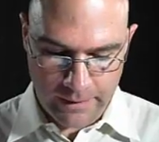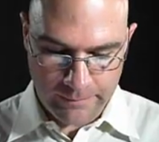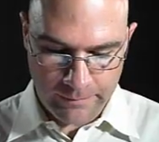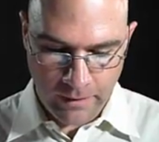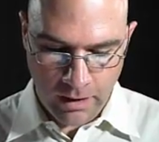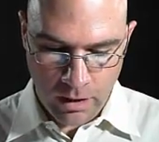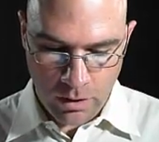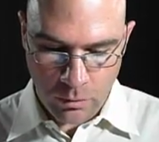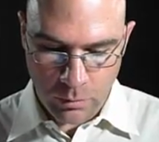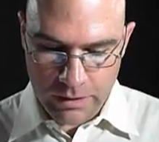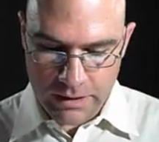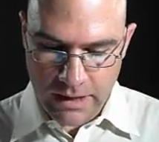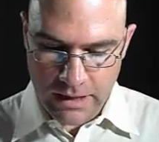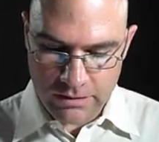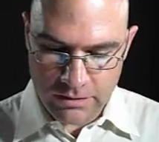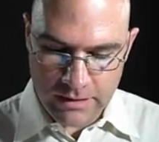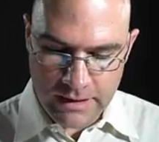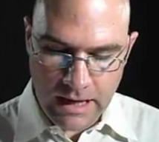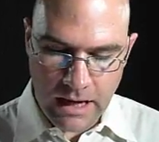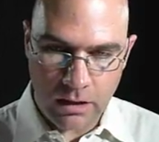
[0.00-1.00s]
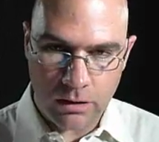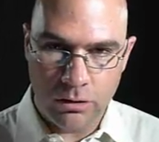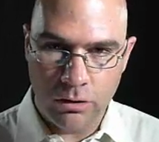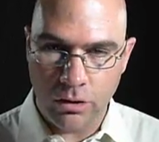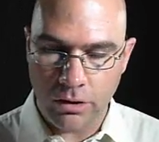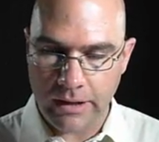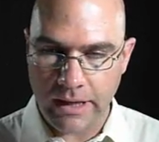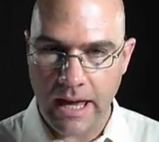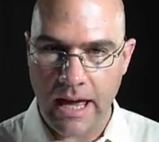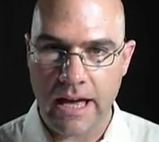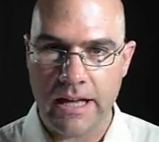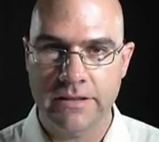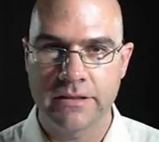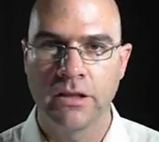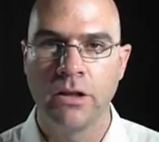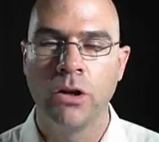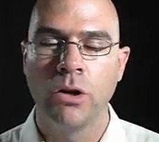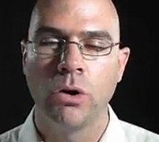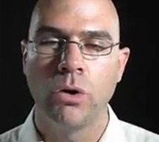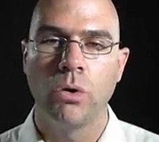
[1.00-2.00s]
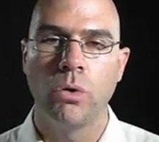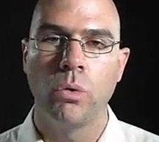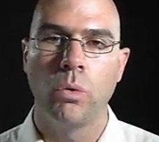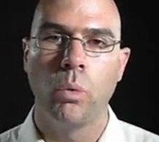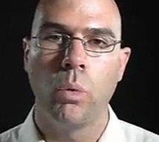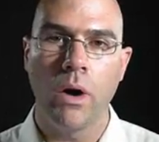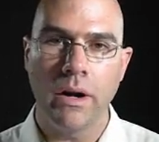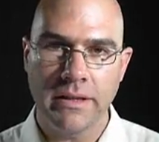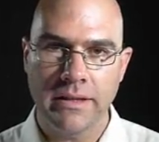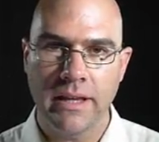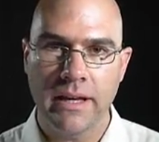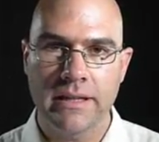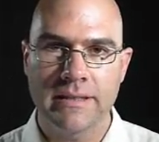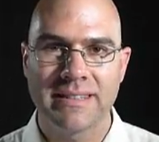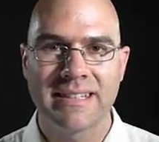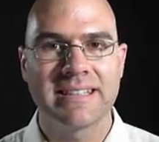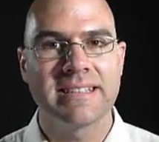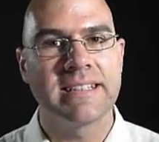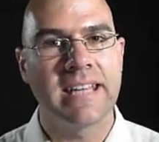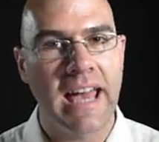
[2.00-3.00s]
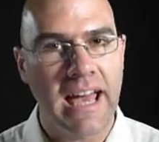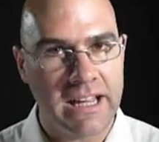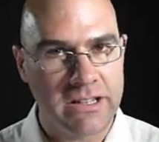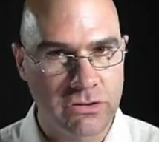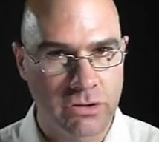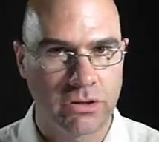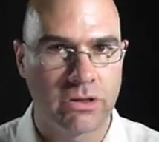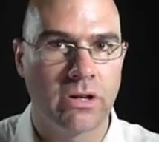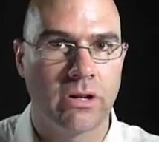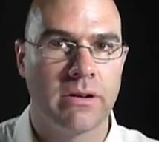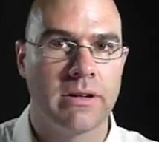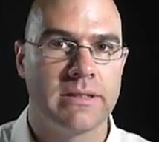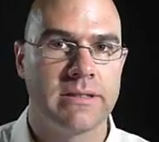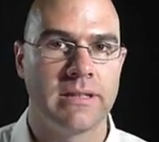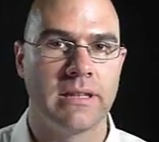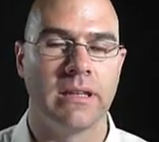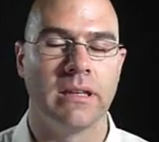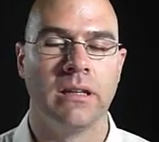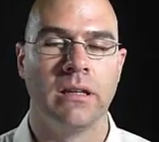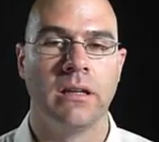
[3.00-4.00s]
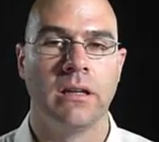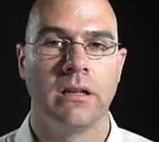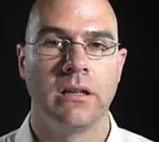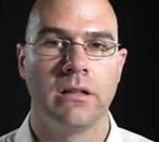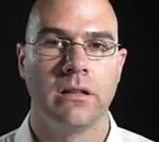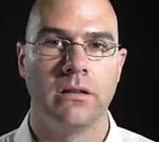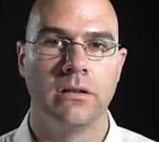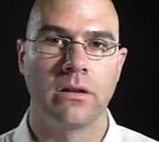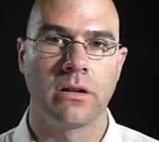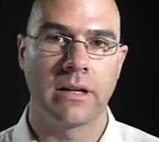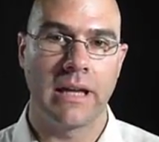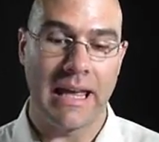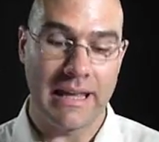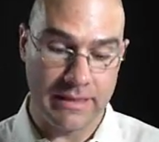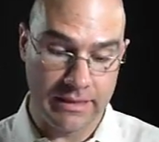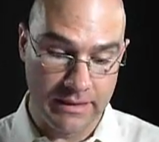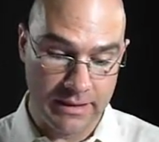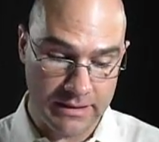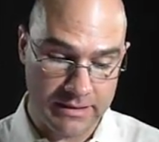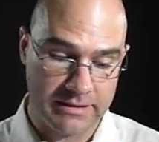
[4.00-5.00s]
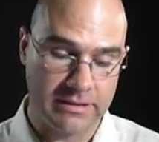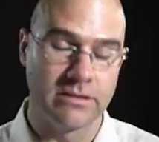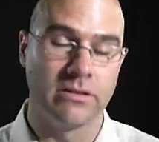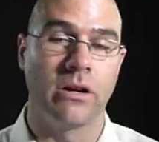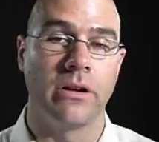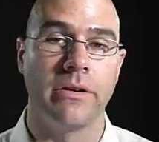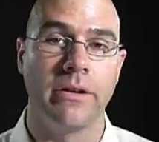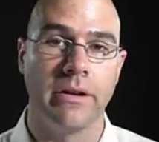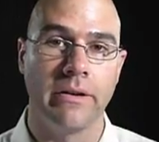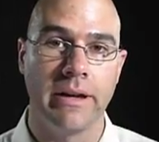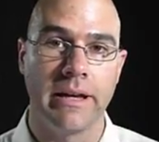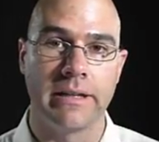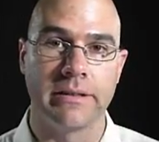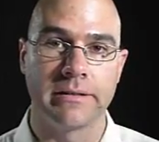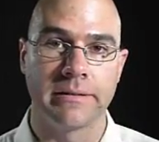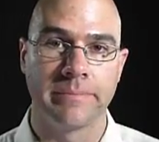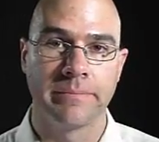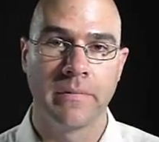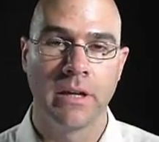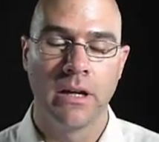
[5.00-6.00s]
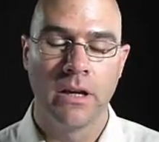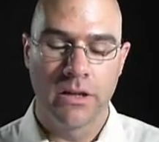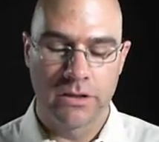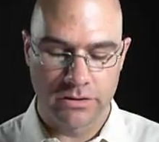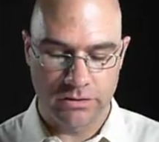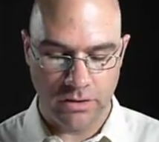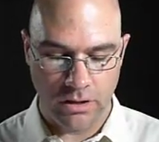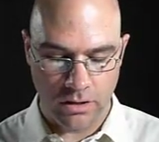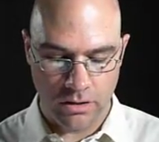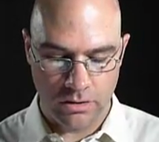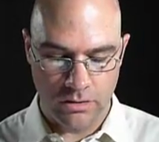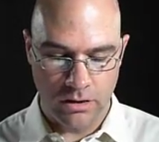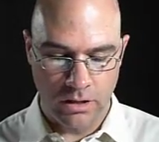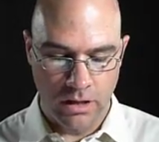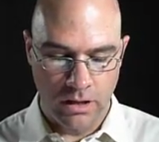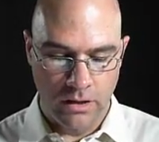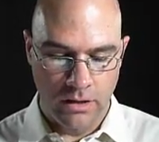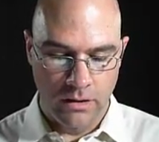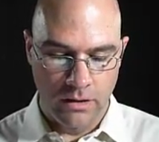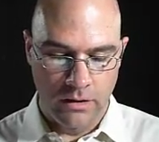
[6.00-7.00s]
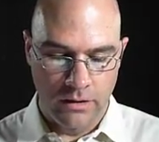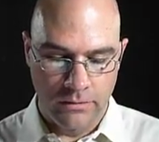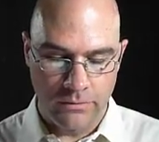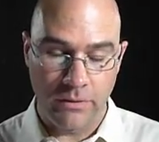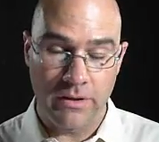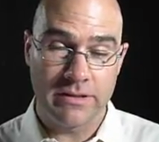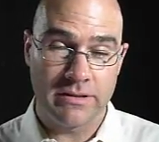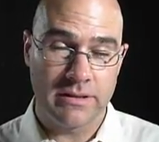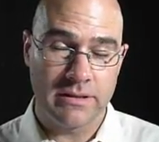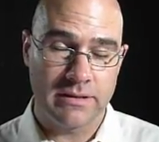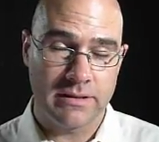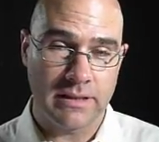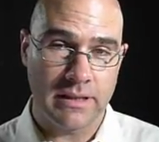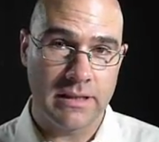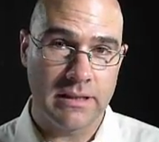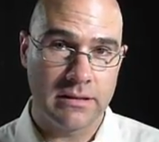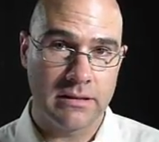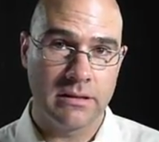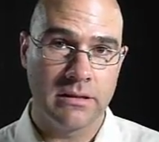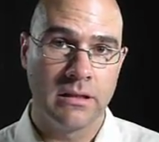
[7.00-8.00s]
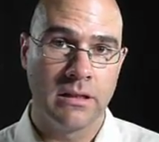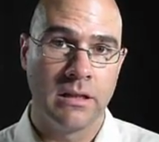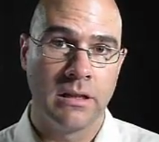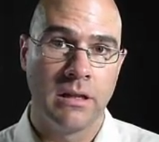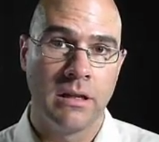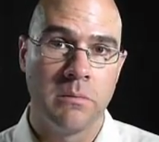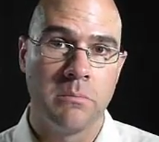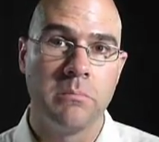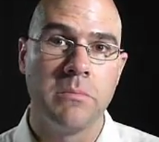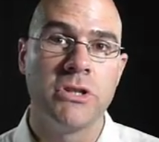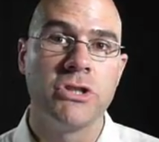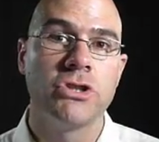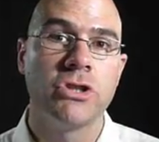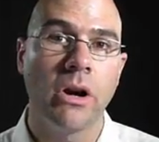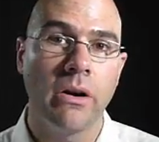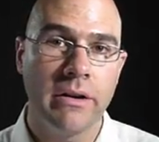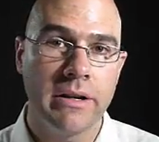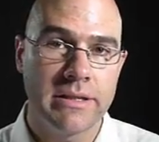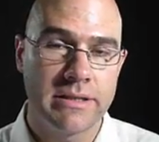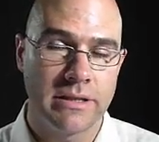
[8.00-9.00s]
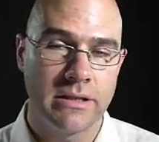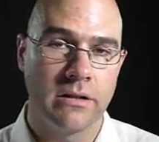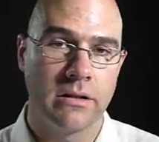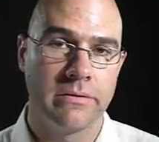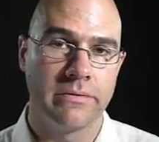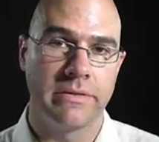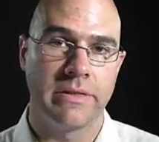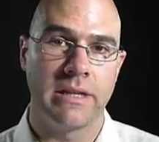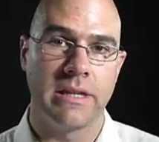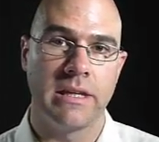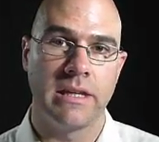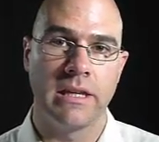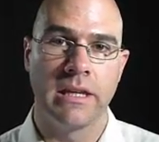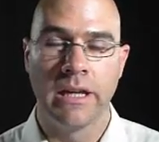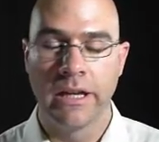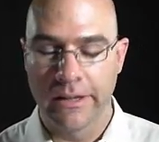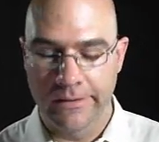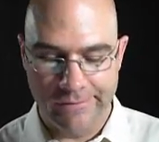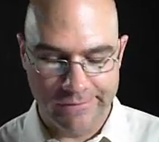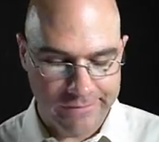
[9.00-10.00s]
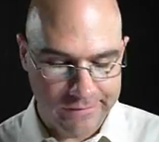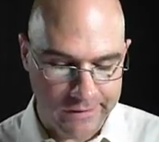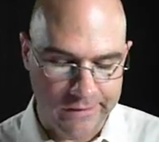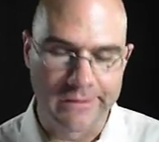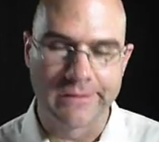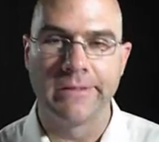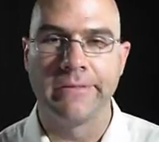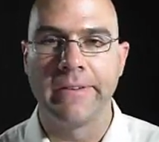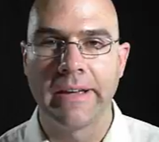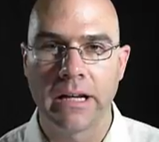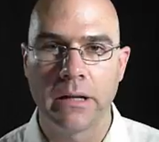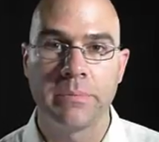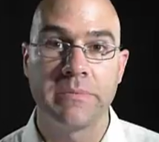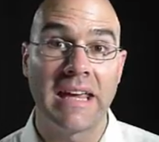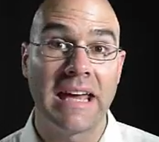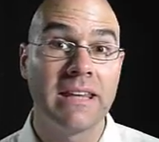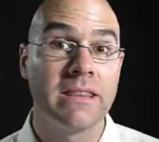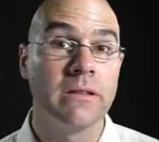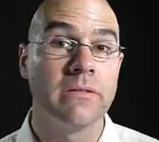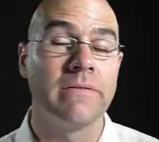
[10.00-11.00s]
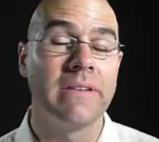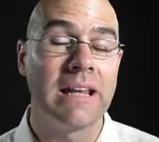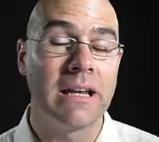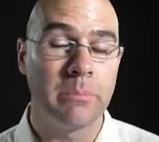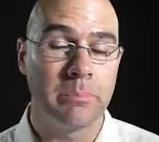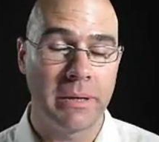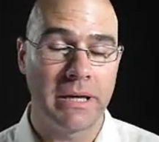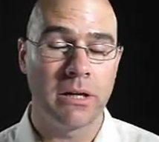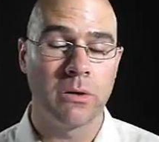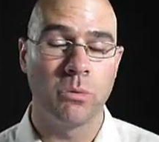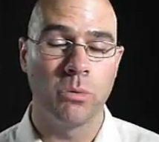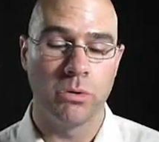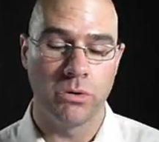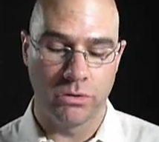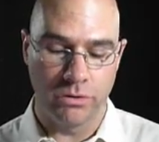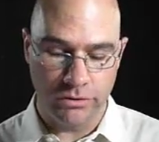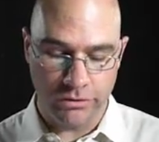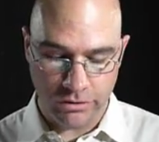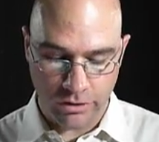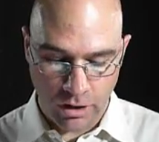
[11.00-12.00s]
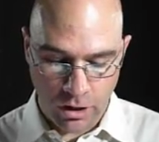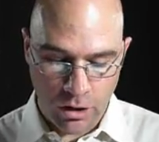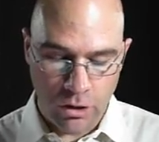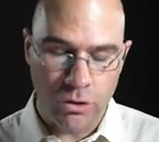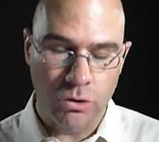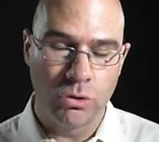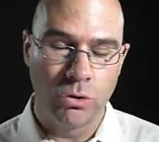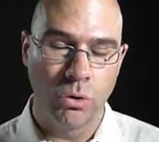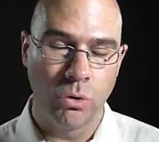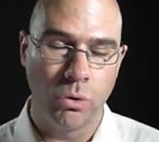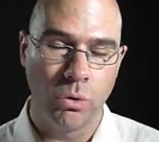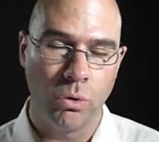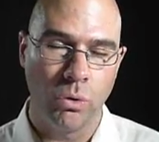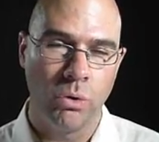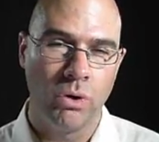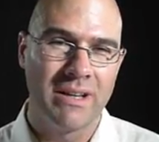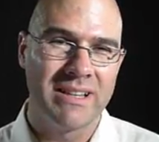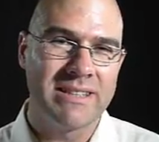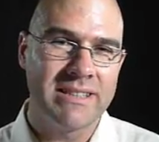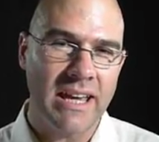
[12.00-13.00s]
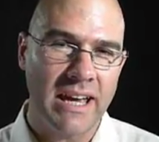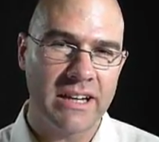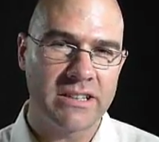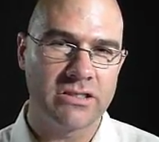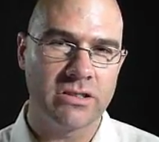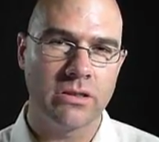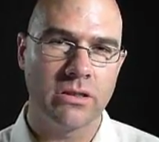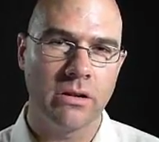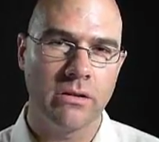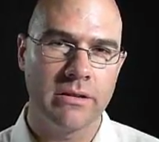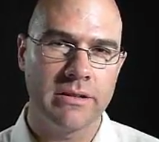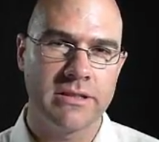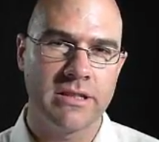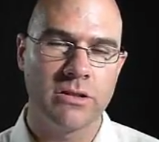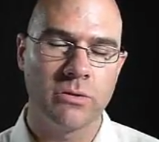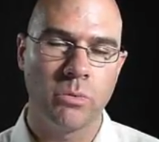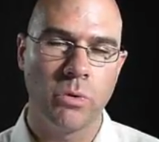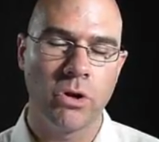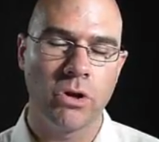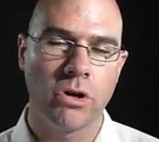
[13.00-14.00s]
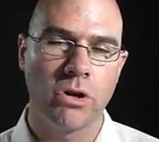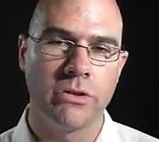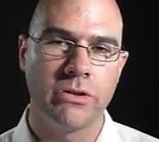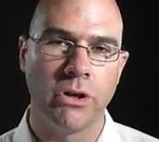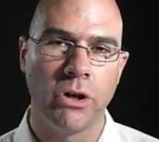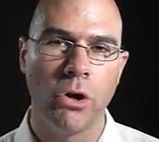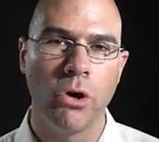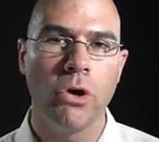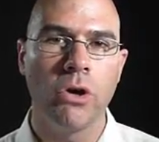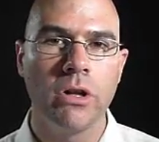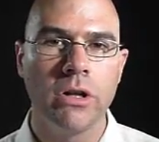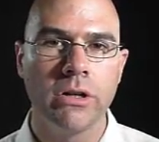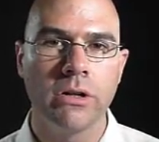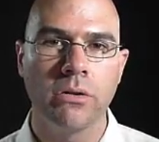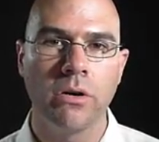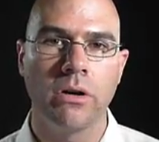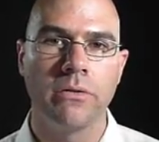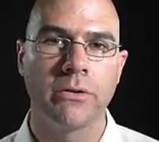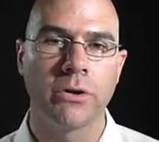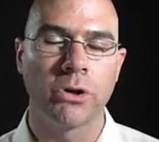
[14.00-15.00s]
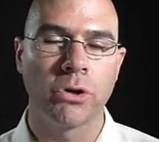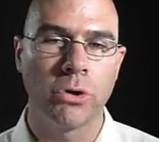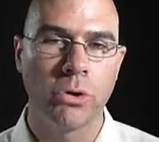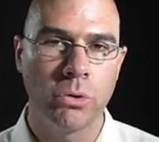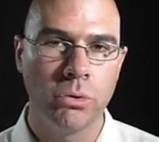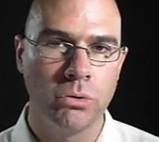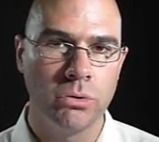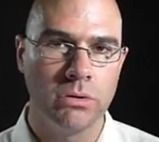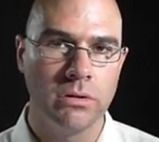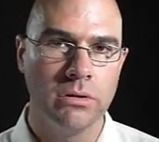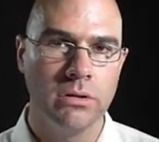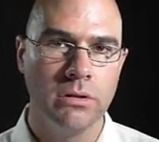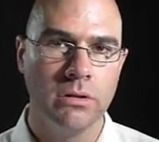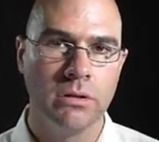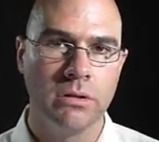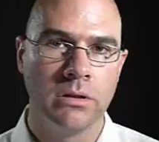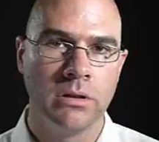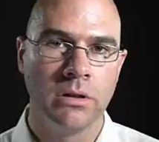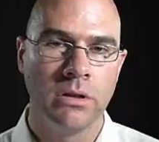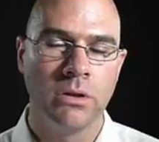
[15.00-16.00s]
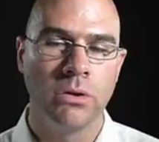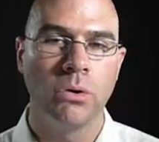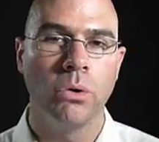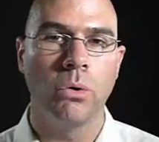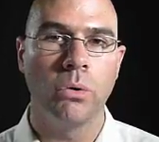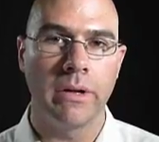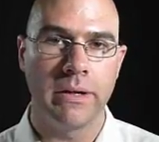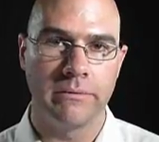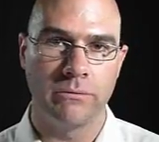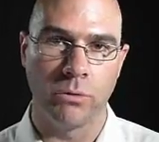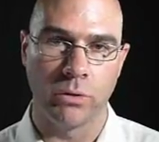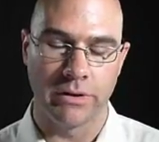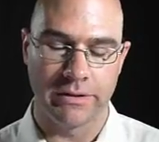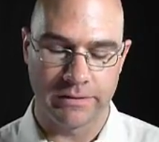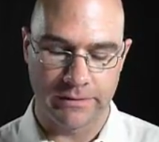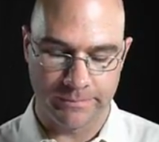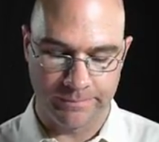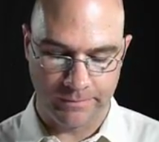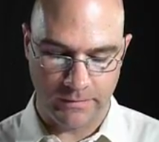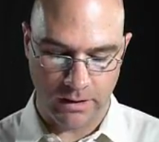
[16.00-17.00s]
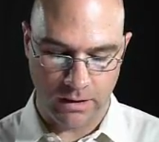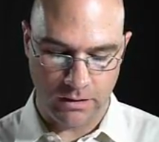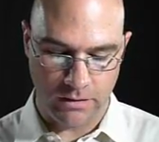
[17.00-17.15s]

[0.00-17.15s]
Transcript: here, we need to now look at what does the tax authority look at this scenario as? So for instance, in majority of the you know, developed and developing worlds, your tax authorities work on the earlier of accrual or invoice.